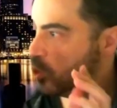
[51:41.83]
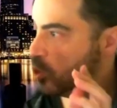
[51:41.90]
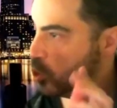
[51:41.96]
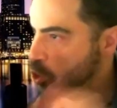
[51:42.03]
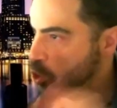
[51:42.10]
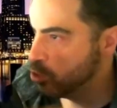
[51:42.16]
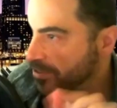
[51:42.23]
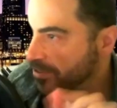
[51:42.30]

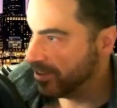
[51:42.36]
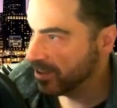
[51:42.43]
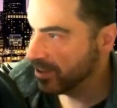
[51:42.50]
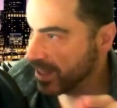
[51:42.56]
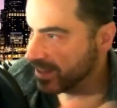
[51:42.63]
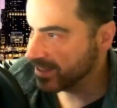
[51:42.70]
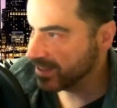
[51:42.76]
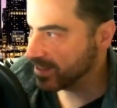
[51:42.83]
Do you feel
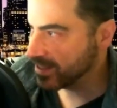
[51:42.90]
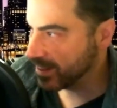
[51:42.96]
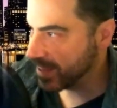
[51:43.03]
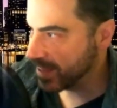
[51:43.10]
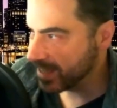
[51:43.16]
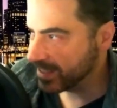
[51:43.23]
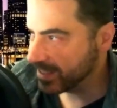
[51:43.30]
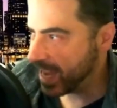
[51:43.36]
that's
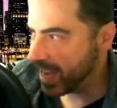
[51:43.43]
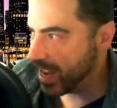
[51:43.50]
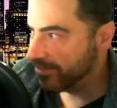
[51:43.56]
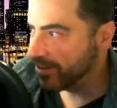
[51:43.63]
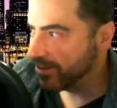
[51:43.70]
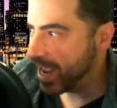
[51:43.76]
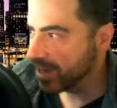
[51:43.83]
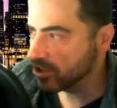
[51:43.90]

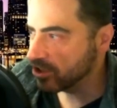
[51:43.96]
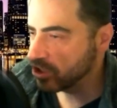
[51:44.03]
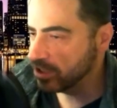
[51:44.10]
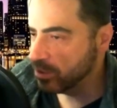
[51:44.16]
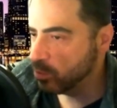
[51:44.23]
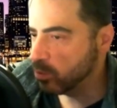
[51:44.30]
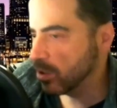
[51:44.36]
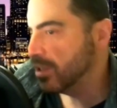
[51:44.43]
ever actually
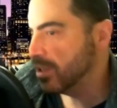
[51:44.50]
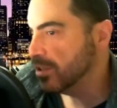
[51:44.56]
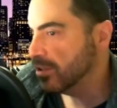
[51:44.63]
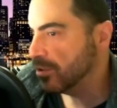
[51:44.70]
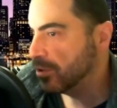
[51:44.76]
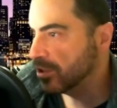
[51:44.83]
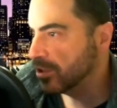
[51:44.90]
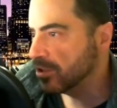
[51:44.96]
worked,
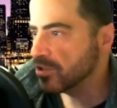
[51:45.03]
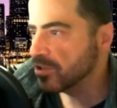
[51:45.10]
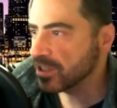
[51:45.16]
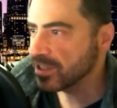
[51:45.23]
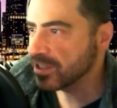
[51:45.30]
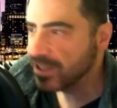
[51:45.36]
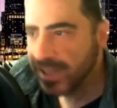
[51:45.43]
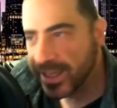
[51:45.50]
or do you
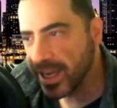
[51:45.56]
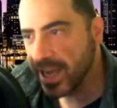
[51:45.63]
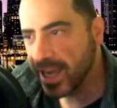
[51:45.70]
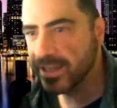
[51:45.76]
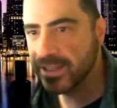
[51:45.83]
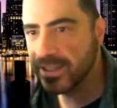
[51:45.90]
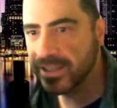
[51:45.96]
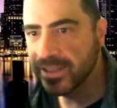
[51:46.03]
just like kind
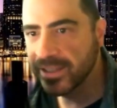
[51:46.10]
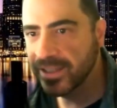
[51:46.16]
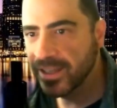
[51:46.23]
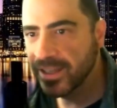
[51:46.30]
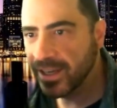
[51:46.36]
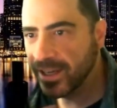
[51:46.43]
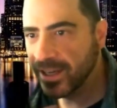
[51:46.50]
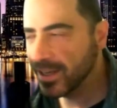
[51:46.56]
of
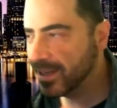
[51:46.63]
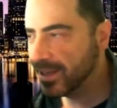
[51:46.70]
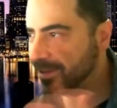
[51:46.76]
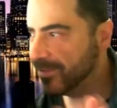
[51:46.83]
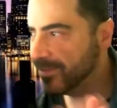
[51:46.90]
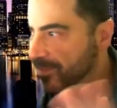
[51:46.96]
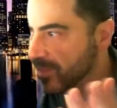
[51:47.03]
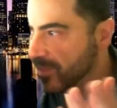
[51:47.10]

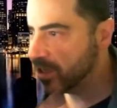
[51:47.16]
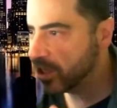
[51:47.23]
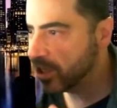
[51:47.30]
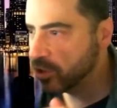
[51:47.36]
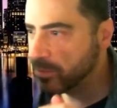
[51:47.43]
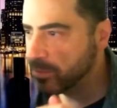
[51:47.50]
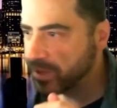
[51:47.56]
humor